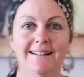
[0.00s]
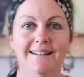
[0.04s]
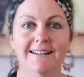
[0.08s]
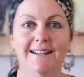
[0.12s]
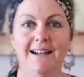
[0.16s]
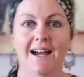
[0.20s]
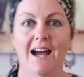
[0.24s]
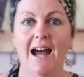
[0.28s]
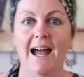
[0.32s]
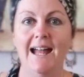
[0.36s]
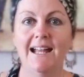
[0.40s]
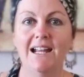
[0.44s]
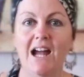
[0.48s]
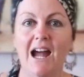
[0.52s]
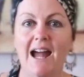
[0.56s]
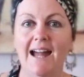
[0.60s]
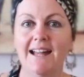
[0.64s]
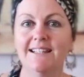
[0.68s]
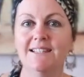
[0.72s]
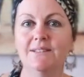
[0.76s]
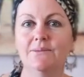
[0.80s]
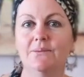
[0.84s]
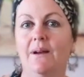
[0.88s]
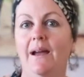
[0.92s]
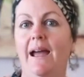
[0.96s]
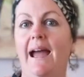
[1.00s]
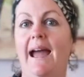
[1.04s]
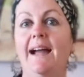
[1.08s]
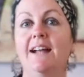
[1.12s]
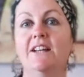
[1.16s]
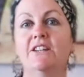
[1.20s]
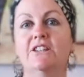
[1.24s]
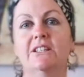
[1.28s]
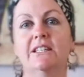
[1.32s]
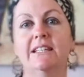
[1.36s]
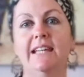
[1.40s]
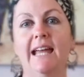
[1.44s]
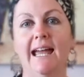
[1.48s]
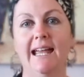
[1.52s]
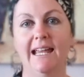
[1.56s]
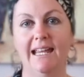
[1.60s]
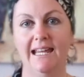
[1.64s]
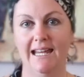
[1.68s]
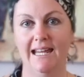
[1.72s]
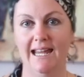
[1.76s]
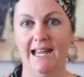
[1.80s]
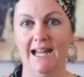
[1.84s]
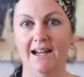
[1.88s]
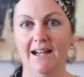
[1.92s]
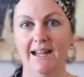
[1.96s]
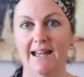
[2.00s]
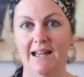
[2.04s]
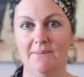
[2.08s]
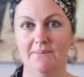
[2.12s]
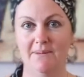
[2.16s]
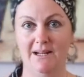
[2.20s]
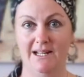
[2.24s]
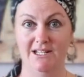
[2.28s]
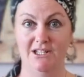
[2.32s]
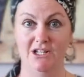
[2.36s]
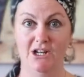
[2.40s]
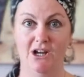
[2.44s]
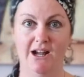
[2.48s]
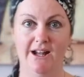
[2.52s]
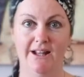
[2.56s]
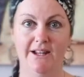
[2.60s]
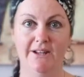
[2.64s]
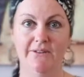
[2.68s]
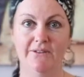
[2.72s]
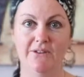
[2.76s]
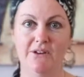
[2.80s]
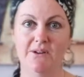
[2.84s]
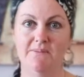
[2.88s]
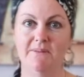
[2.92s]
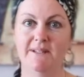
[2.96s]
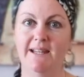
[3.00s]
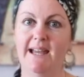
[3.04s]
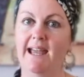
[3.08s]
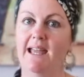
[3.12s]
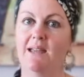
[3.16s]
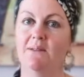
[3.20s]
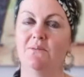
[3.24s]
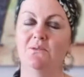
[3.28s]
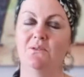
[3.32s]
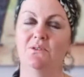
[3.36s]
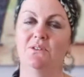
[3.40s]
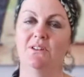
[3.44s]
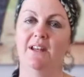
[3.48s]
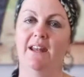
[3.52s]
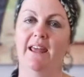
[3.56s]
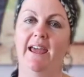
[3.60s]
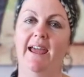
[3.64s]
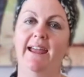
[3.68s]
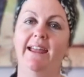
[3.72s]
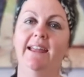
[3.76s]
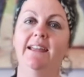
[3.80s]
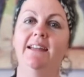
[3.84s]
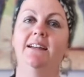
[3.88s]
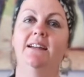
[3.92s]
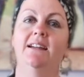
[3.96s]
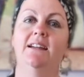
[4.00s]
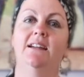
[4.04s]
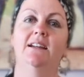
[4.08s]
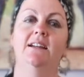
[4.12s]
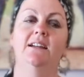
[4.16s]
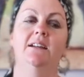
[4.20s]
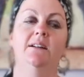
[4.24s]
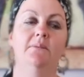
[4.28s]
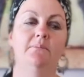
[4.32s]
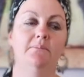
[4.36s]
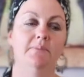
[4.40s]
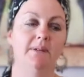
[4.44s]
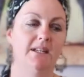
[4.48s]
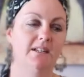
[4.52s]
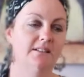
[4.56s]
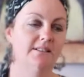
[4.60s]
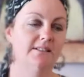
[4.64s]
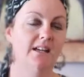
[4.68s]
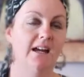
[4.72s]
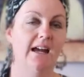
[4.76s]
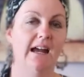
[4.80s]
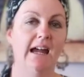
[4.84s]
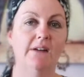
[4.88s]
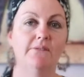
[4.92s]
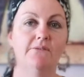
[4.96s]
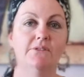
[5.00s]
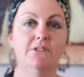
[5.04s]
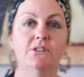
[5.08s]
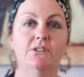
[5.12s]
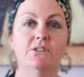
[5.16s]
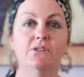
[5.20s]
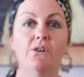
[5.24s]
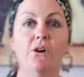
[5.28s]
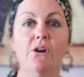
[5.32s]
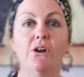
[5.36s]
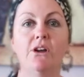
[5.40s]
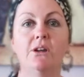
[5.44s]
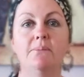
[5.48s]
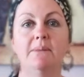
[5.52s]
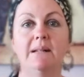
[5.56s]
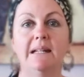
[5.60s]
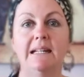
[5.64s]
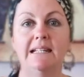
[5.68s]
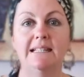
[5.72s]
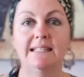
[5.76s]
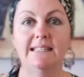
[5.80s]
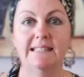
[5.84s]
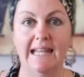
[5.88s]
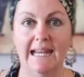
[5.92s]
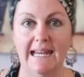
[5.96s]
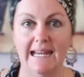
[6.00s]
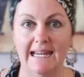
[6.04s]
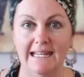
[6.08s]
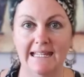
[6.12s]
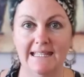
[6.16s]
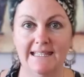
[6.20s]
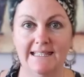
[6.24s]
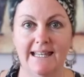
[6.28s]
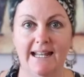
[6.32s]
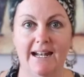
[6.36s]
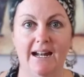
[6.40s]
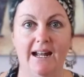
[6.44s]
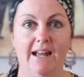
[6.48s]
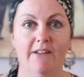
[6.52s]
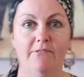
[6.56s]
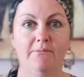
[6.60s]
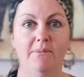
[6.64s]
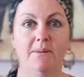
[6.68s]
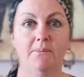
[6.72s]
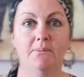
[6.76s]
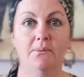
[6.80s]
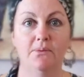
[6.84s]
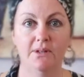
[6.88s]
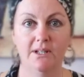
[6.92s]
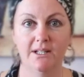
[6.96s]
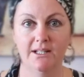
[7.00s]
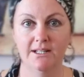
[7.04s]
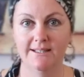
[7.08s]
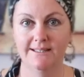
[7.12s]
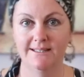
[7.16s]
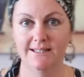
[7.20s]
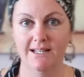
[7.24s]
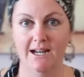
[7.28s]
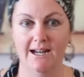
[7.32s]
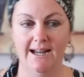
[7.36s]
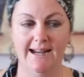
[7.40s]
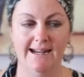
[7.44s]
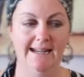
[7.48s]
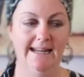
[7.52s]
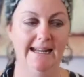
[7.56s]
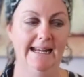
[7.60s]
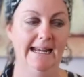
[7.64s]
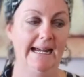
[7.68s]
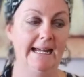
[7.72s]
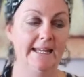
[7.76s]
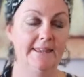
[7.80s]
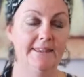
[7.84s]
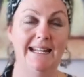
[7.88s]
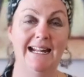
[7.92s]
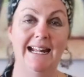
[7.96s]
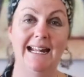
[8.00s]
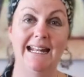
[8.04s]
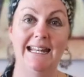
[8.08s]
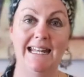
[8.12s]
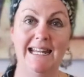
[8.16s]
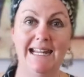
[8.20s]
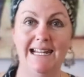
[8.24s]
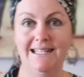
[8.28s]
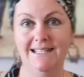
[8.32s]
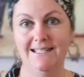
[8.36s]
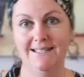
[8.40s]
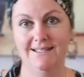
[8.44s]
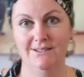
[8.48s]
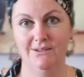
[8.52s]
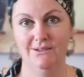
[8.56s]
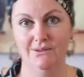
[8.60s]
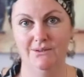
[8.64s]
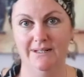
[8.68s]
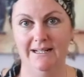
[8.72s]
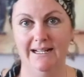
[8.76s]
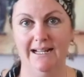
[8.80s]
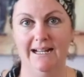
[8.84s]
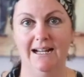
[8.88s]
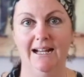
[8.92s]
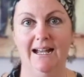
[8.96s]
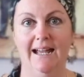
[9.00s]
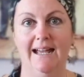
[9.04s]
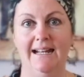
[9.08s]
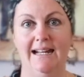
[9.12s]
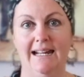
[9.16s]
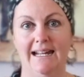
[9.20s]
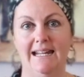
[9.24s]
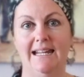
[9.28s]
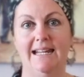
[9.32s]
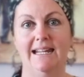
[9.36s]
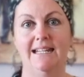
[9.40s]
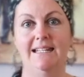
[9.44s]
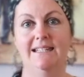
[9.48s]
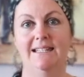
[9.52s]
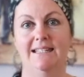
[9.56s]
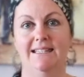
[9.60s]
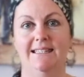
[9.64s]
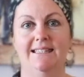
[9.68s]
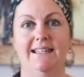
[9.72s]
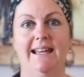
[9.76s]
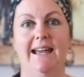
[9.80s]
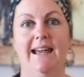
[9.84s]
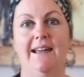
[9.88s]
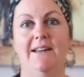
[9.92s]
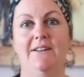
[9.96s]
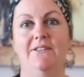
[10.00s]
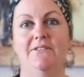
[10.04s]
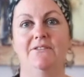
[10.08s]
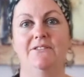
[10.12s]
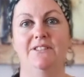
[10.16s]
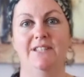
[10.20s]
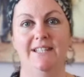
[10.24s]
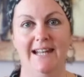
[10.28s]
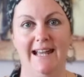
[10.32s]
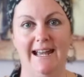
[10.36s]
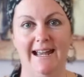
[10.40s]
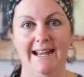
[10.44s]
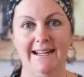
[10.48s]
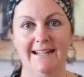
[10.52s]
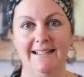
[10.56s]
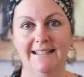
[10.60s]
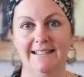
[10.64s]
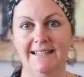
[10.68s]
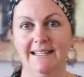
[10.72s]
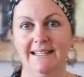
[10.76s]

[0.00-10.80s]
Hi guys, we're actually hanging out at my dining room table today because I have so many seeds that I have been putting aside that I need to sort out and I need to save today.